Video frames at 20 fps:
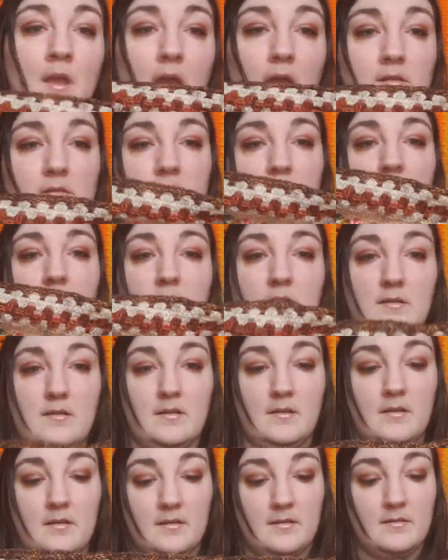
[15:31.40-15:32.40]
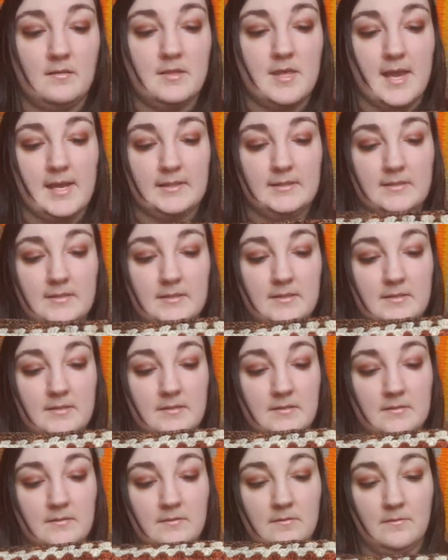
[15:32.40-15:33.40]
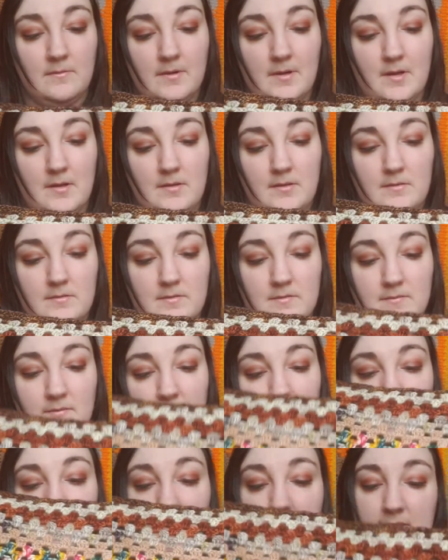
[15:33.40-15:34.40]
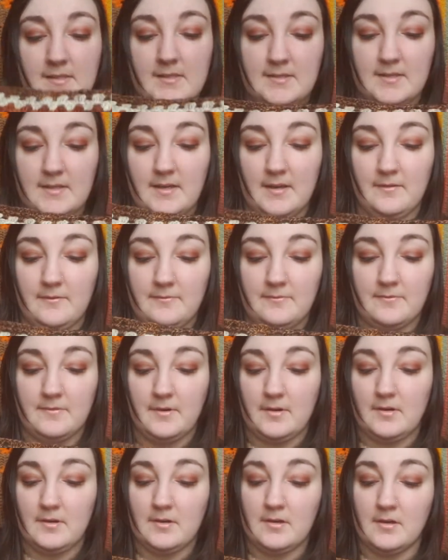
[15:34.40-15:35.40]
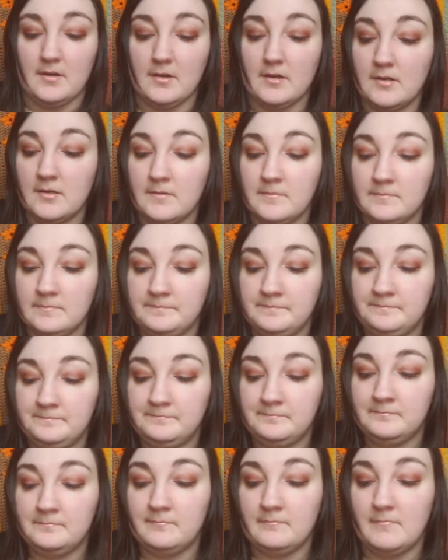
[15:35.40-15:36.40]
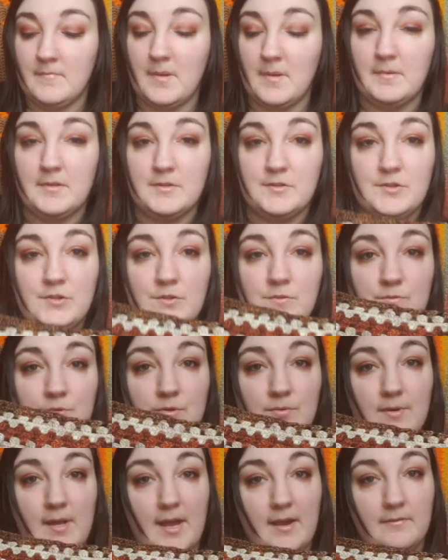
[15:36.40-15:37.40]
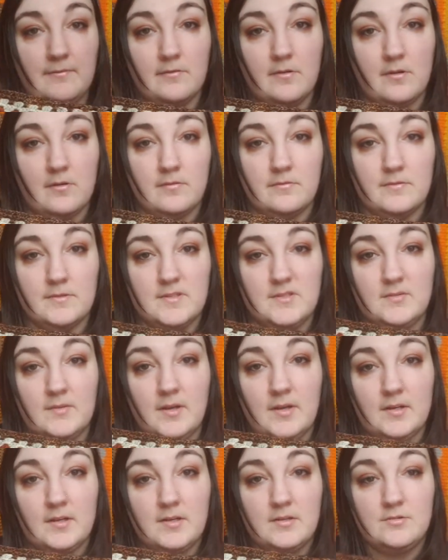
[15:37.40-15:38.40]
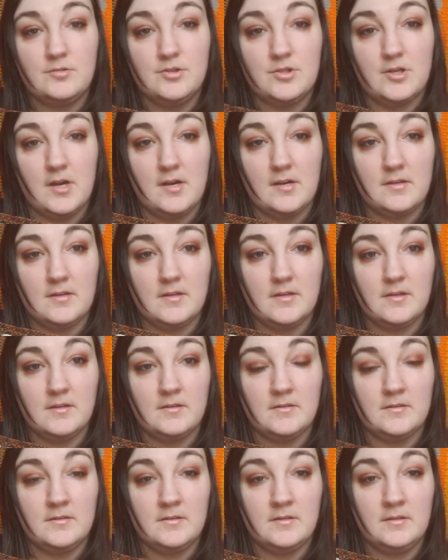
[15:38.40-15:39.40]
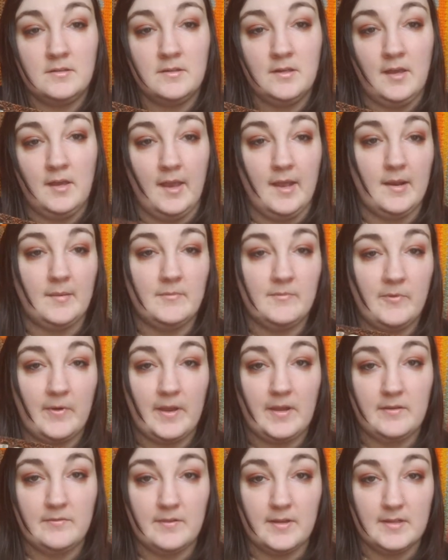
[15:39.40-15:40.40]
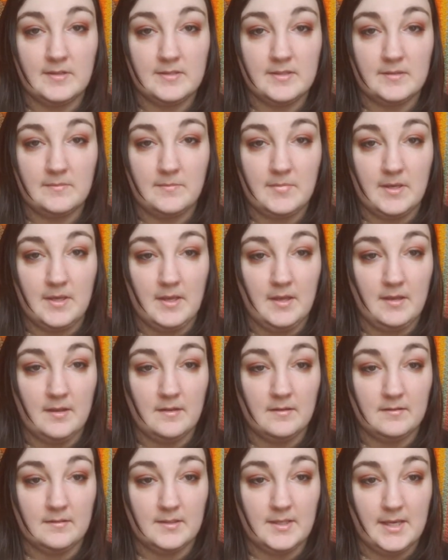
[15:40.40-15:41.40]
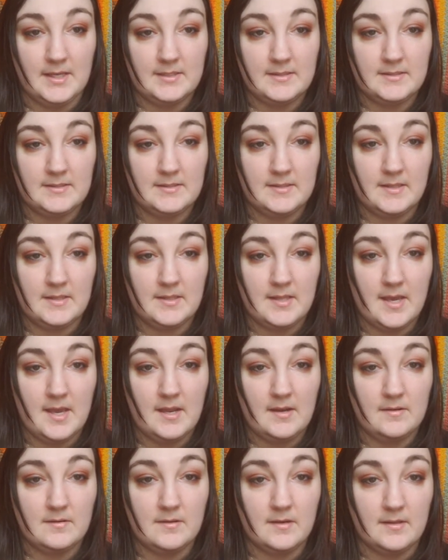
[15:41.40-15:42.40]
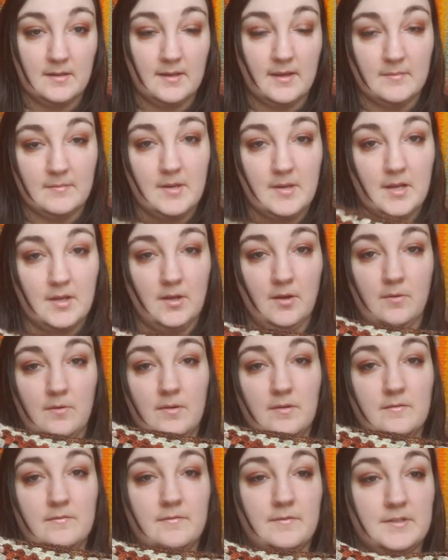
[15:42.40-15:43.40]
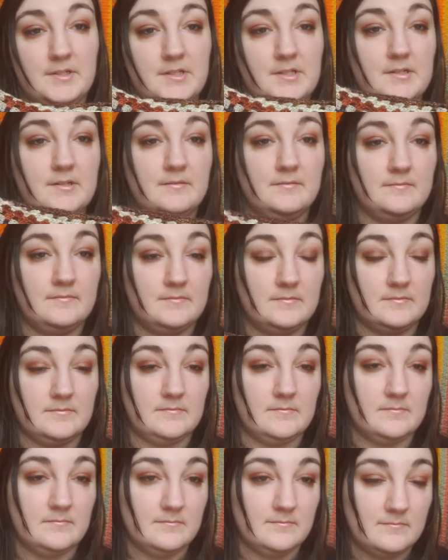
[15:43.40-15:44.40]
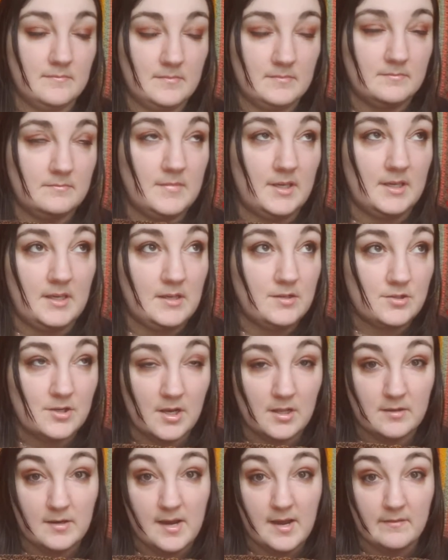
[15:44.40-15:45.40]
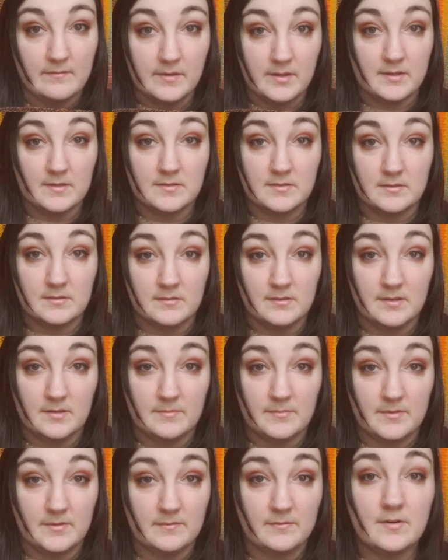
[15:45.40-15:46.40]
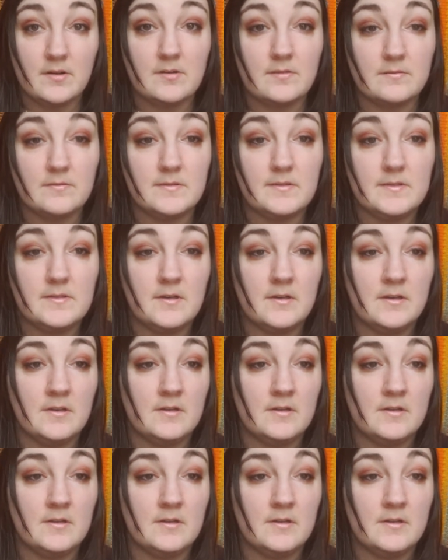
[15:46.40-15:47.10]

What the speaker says: And then that's what I'll use for this, because it's enough for maybe 2.5 rows, so a good chunk. And I'm fine if it ends up being less than that. Like, I'm not going for like each color having a certain number of rows,